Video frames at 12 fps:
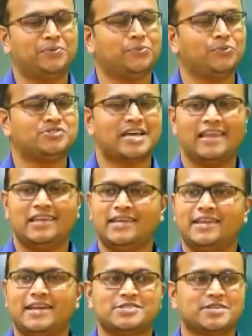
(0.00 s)
huge
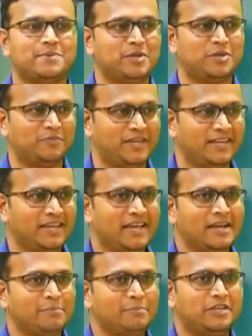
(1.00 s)
alienation between
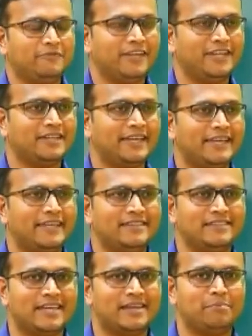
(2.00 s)
the
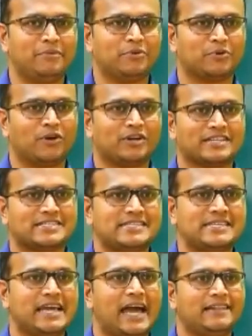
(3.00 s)
Indian
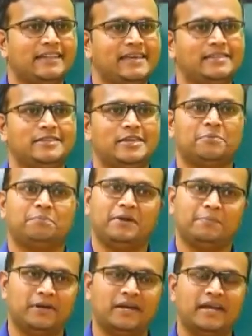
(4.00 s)
bureaucracy and the Indian
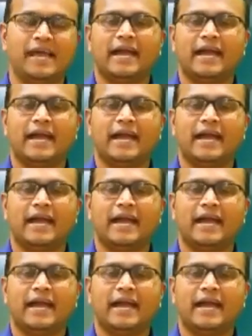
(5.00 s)
people.